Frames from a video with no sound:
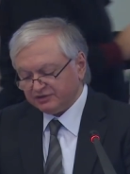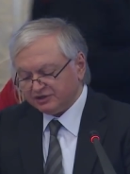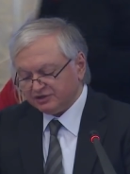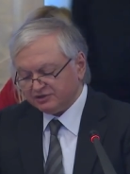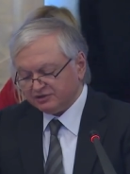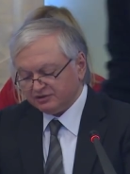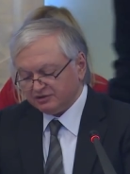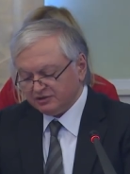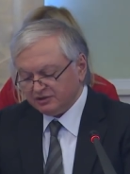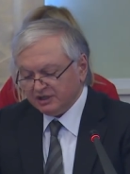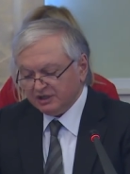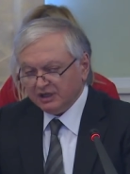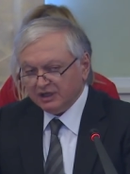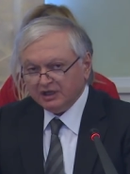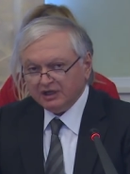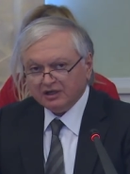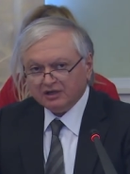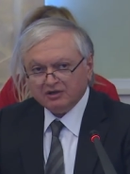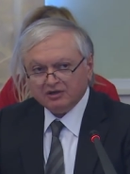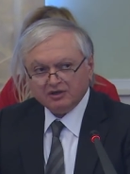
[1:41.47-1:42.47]
regional
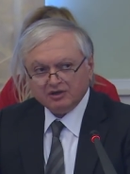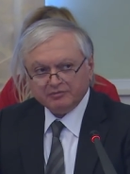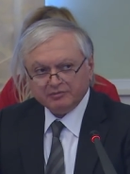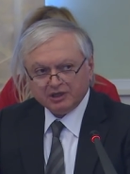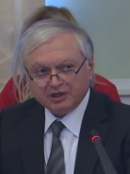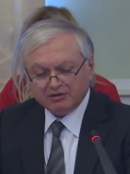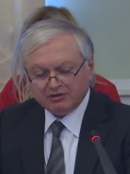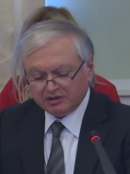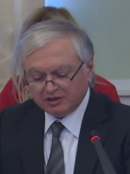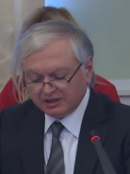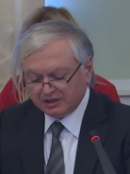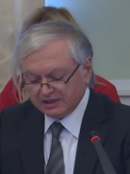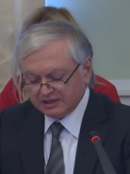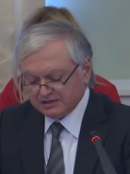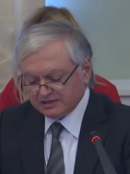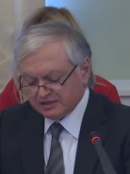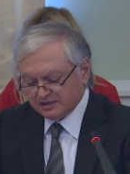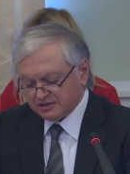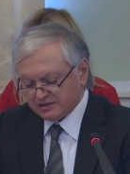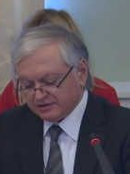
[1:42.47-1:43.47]
economic
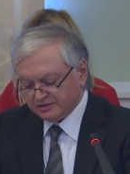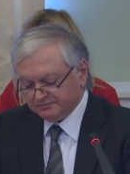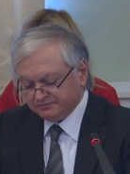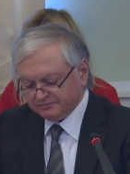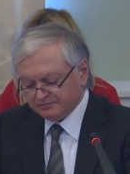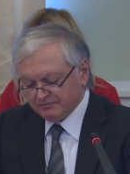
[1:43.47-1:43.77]
organization.